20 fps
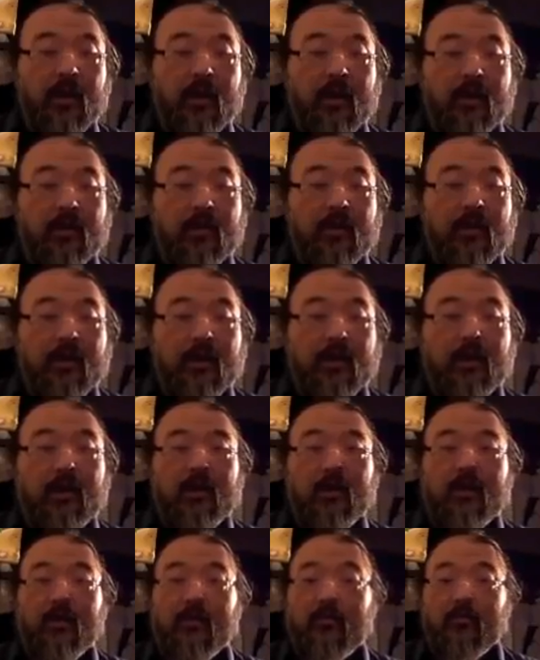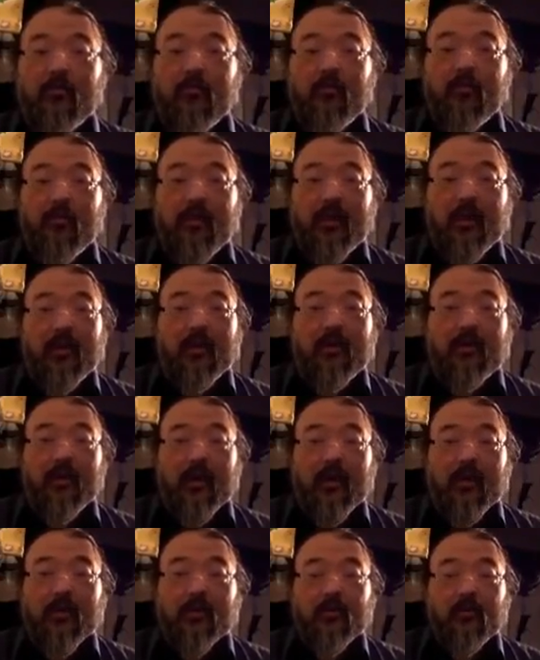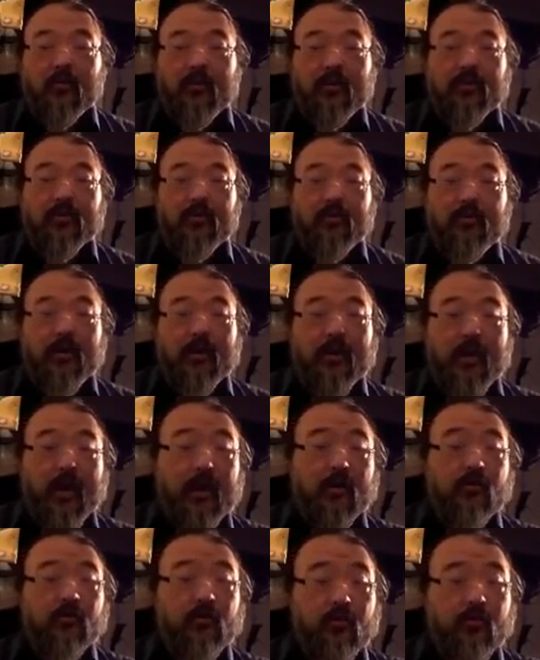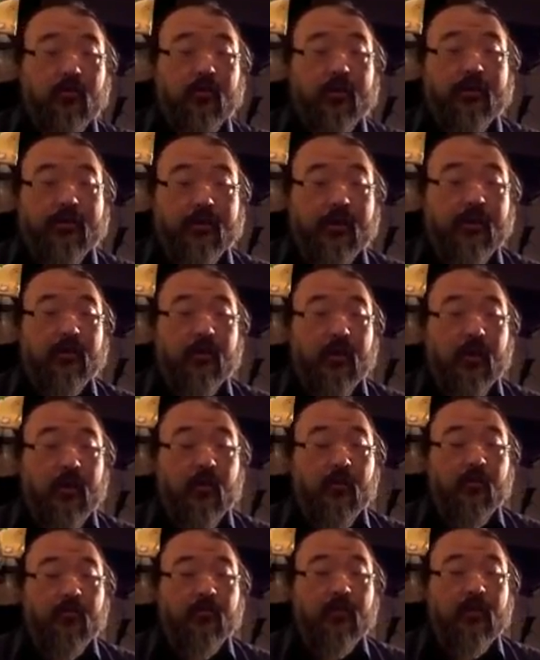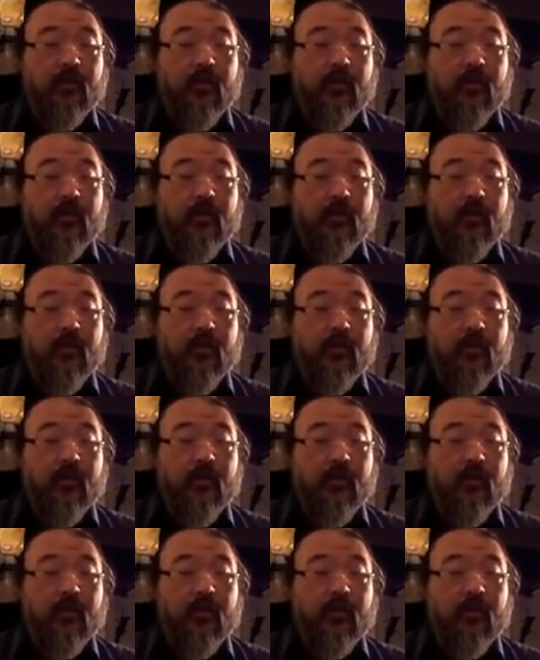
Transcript: And he didn't mean that actually we should make actual crescendo,